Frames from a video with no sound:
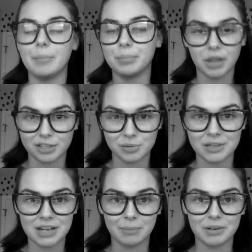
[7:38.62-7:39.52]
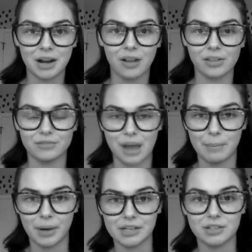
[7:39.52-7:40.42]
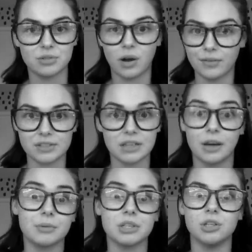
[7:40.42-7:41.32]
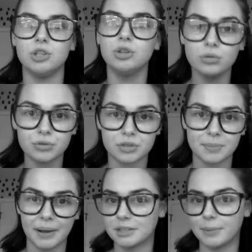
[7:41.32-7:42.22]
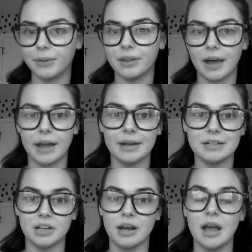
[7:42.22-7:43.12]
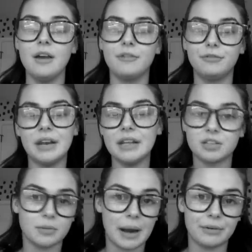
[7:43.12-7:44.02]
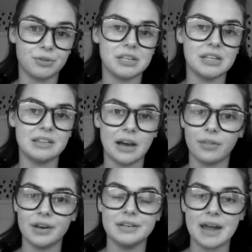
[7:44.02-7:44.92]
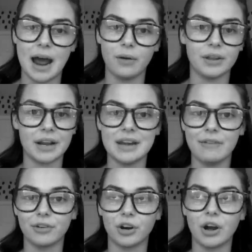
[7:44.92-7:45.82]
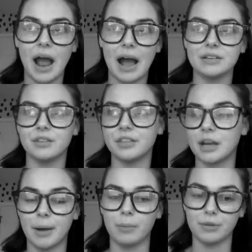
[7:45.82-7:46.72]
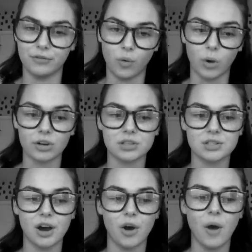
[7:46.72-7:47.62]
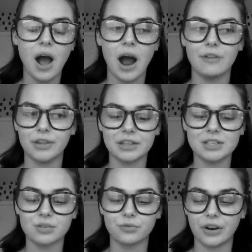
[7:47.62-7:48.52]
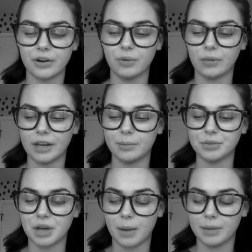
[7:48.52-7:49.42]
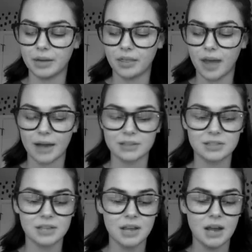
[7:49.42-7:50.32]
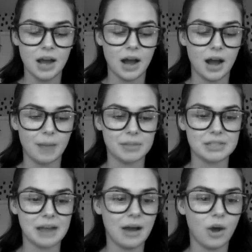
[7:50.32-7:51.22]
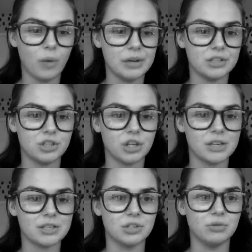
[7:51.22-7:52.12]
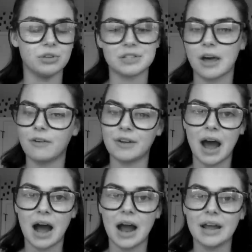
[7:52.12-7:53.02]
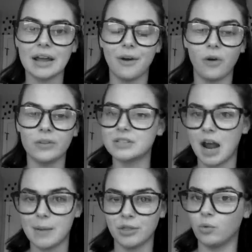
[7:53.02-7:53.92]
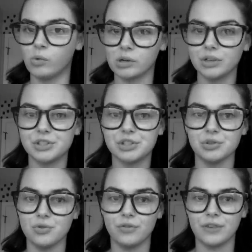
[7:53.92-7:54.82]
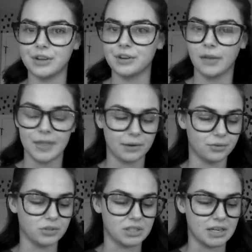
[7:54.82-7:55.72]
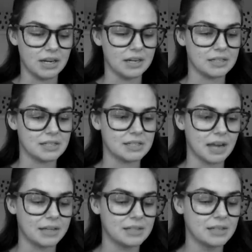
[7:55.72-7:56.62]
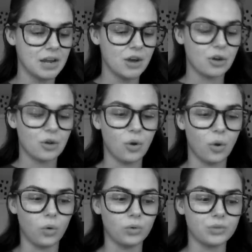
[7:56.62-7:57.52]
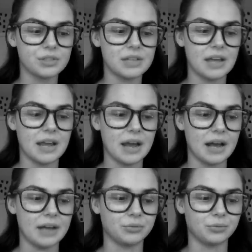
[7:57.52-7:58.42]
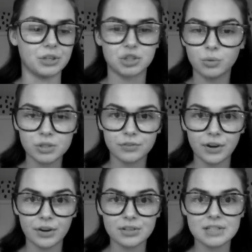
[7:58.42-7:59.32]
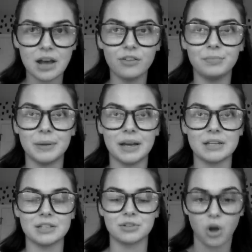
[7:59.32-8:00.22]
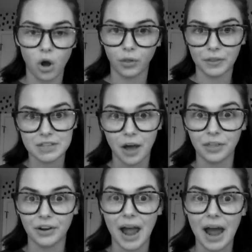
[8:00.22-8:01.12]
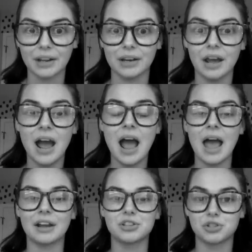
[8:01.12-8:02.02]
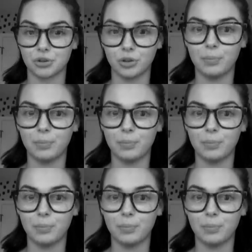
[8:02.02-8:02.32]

Plus we adopted Olive that Monday, so obviously that was a huge responsibility that I had to fit into my routine now that I never had to think about before. So I feel like this is a very relatable topic that it's not always just you, yourself, and I and all the time in the world to figure out that routine and set goals and rituals for yourself, because there's all these other added external